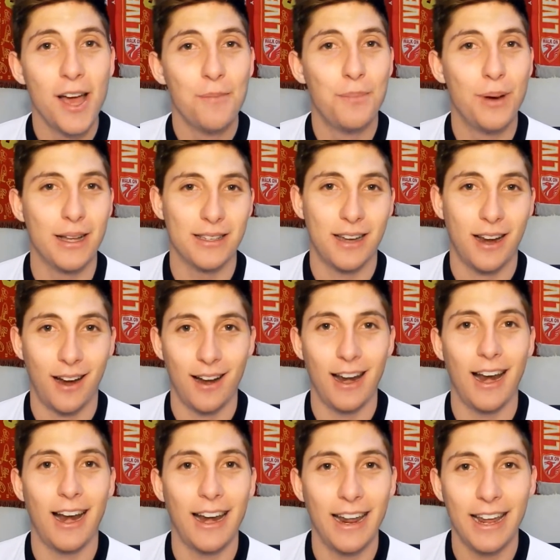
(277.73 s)
but
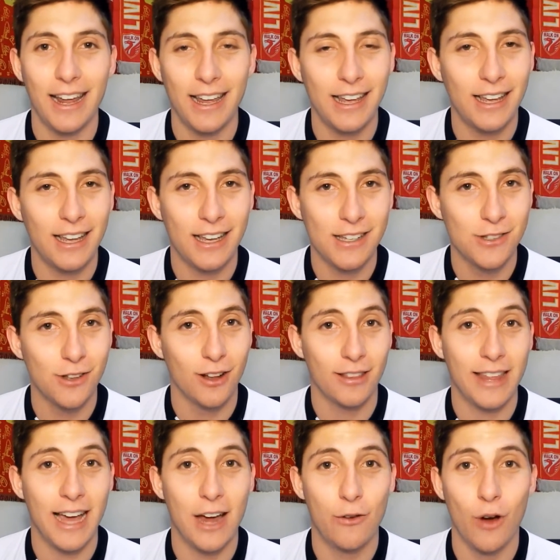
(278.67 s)
clearly he's not
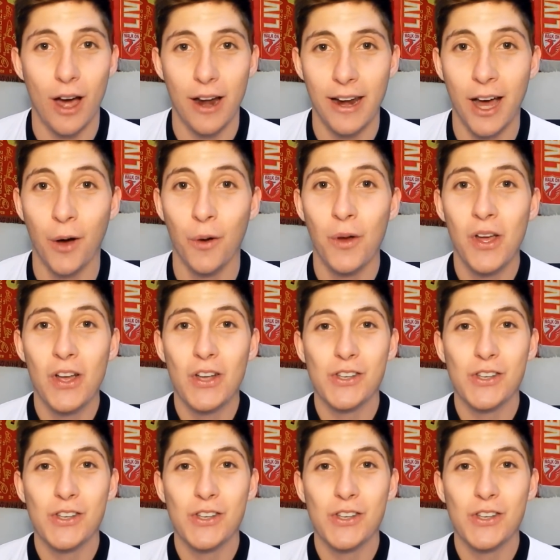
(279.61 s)
that right now.